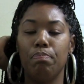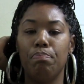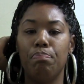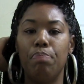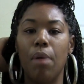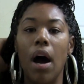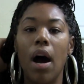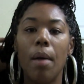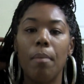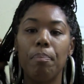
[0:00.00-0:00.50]

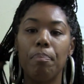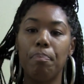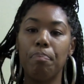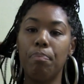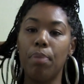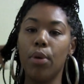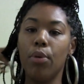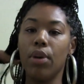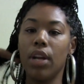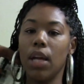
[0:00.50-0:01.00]
bump,
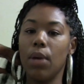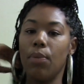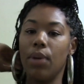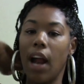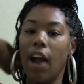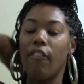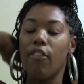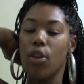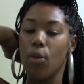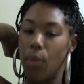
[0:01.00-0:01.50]
booty,
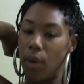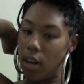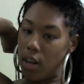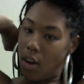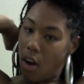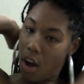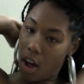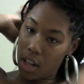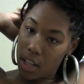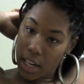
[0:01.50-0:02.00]
whatever you want to
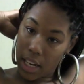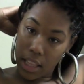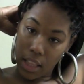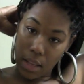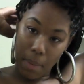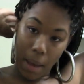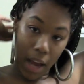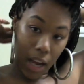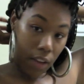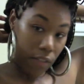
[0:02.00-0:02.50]
call it, in
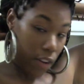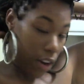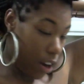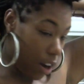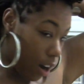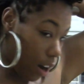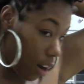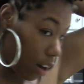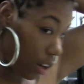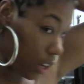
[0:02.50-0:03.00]
the back of your
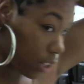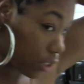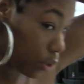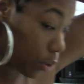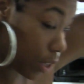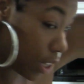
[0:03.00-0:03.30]
hair. Because you